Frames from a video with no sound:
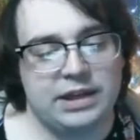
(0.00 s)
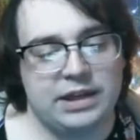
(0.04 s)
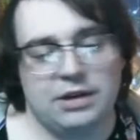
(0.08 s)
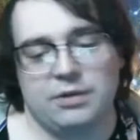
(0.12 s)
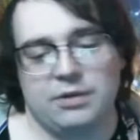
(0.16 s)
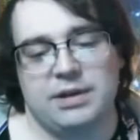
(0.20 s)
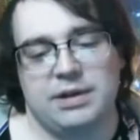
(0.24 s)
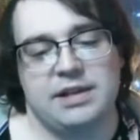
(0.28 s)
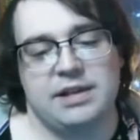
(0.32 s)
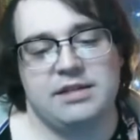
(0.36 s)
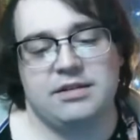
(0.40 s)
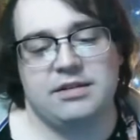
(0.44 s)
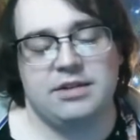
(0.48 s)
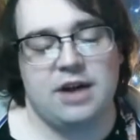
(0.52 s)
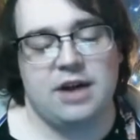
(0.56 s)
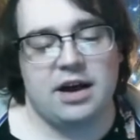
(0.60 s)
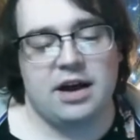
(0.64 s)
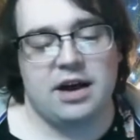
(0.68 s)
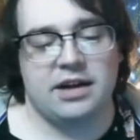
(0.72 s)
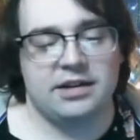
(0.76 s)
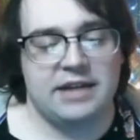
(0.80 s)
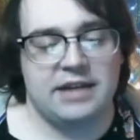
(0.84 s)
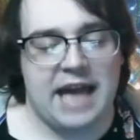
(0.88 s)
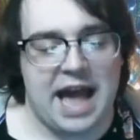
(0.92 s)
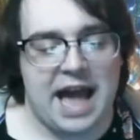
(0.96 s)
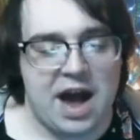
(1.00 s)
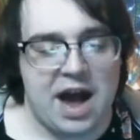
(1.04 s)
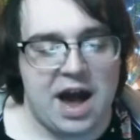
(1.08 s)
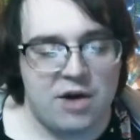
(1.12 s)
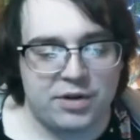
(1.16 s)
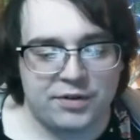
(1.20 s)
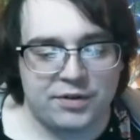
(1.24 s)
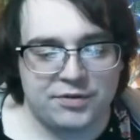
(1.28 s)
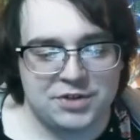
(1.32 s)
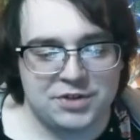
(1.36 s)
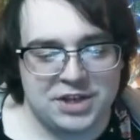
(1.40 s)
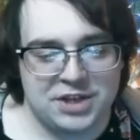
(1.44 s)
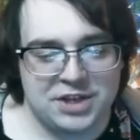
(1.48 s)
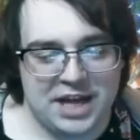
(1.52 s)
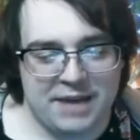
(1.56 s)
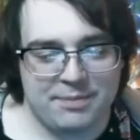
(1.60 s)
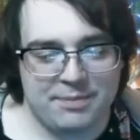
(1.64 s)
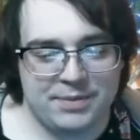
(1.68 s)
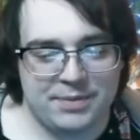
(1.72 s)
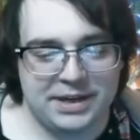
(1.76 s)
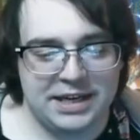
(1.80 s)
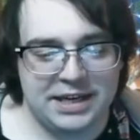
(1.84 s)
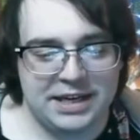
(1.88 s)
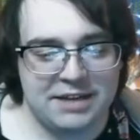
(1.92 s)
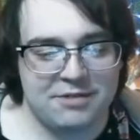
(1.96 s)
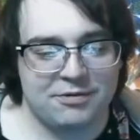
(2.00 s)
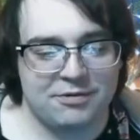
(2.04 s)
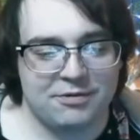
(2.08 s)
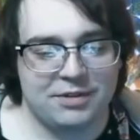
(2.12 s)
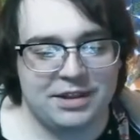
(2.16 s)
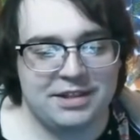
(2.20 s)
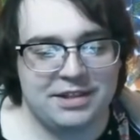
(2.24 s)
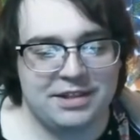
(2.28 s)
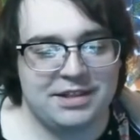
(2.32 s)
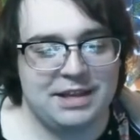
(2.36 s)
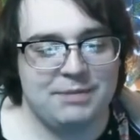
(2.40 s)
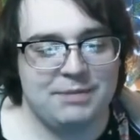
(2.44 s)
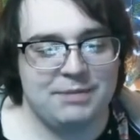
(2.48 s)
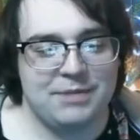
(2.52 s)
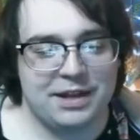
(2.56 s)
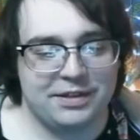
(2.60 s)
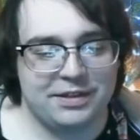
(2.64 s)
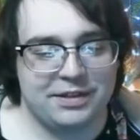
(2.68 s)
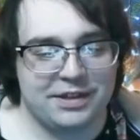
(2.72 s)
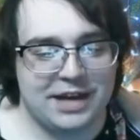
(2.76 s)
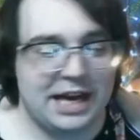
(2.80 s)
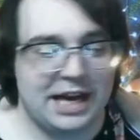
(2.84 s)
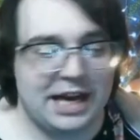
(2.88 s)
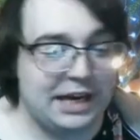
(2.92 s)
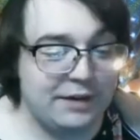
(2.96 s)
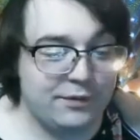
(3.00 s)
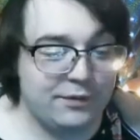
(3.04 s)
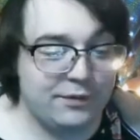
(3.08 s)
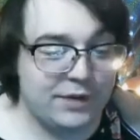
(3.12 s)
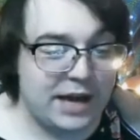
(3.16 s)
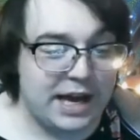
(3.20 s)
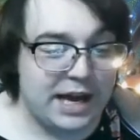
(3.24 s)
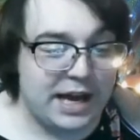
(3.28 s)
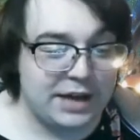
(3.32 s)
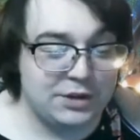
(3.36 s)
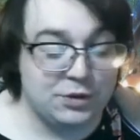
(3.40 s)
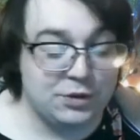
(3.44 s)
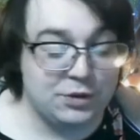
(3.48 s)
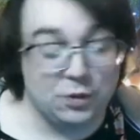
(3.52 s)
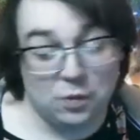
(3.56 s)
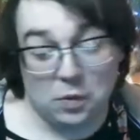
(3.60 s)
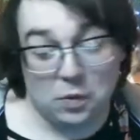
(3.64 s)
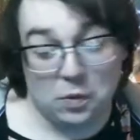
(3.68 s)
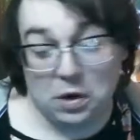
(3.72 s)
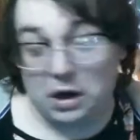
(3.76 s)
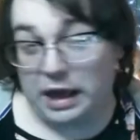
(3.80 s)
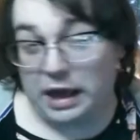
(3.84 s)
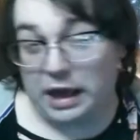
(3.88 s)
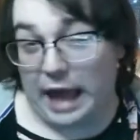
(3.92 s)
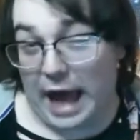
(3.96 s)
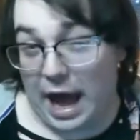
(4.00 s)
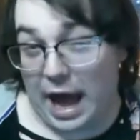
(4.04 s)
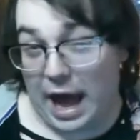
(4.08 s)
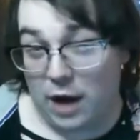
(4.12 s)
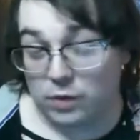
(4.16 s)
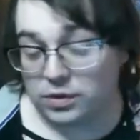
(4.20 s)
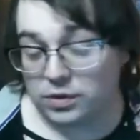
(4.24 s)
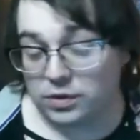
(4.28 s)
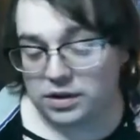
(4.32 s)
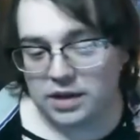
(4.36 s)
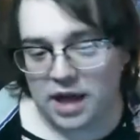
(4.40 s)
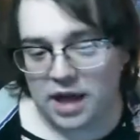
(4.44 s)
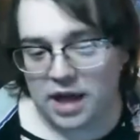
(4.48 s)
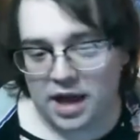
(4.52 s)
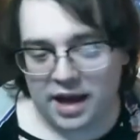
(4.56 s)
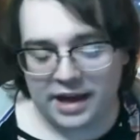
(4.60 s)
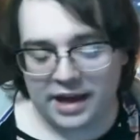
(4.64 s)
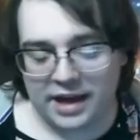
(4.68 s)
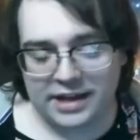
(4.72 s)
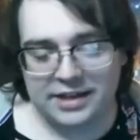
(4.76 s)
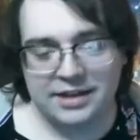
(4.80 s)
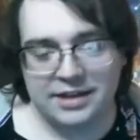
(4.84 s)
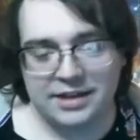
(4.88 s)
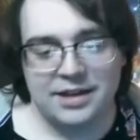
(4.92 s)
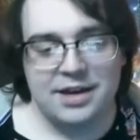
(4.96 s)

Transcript: you know, he's not out of shape, but he doesn't really seem like the kind of guy to work out a lot.